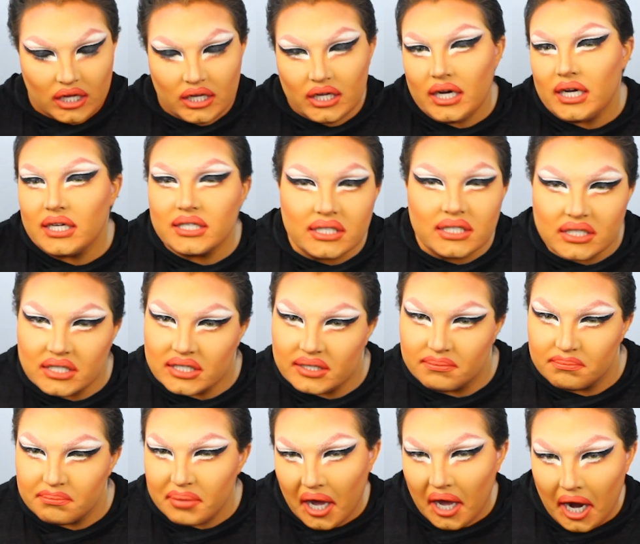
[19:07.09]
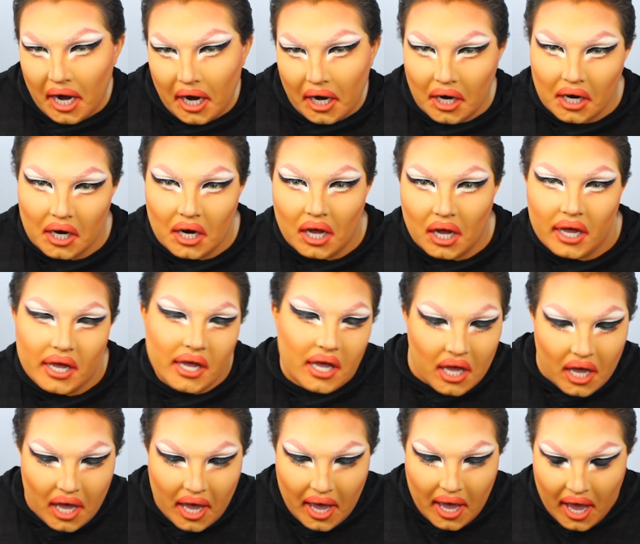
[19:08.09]
custom pair
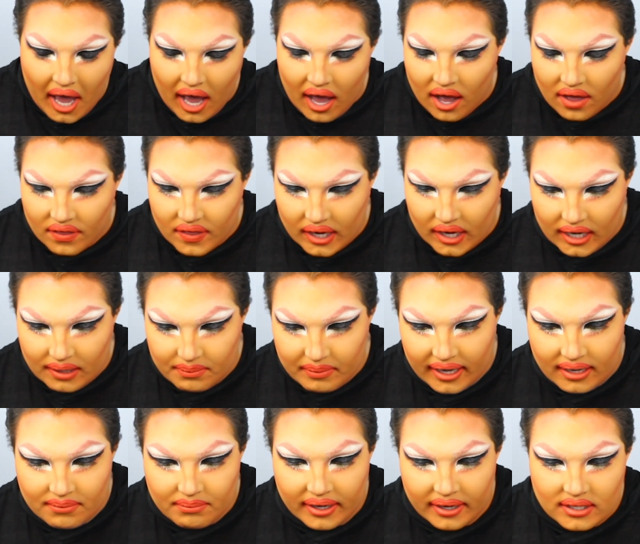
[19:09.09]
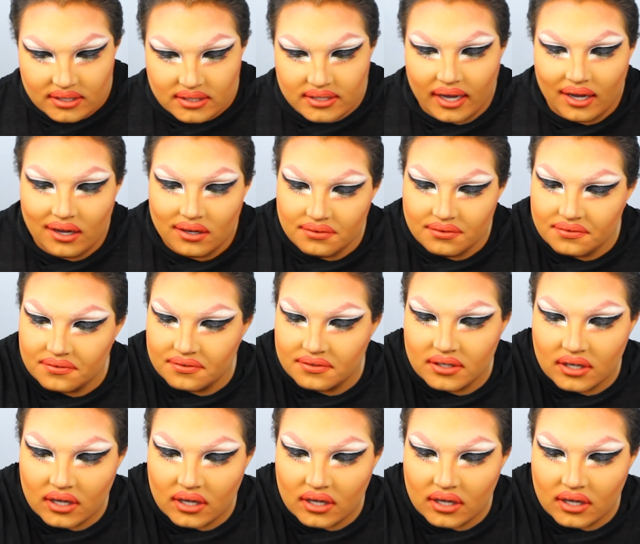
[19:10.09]
that I made myself